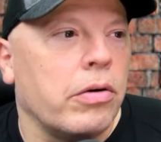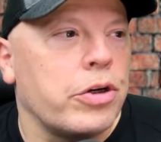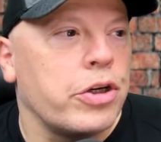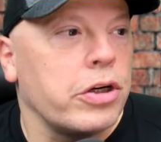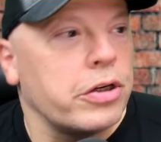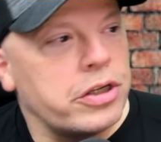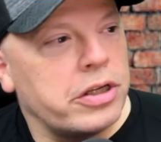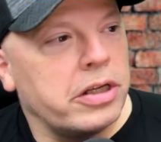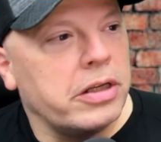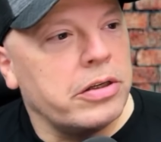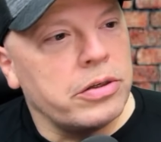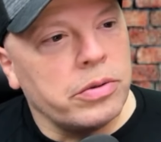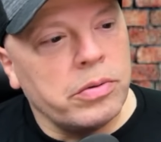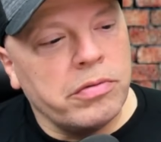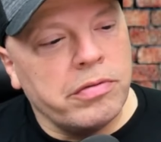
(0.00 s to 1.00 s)
should she
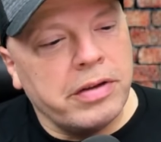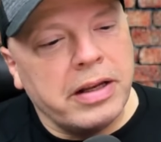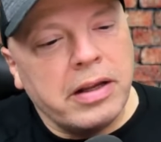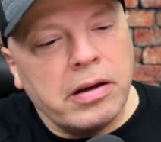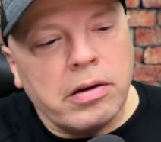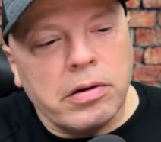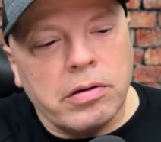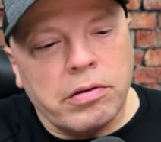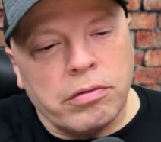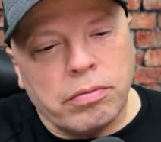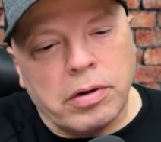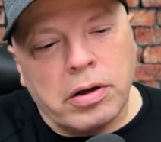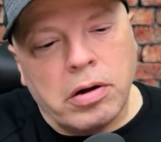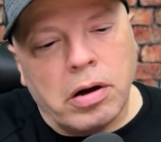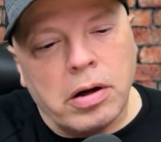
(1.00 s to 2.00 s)
do videos
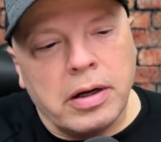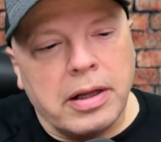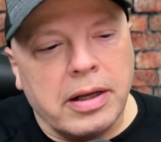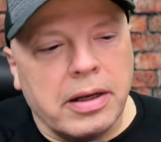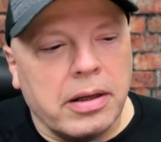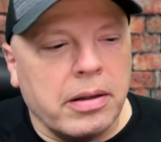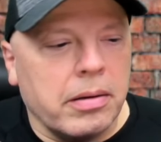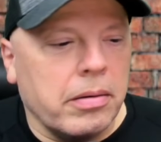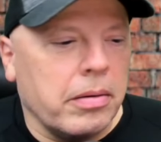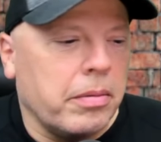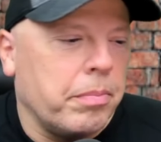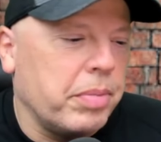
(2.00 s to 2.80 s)
regarding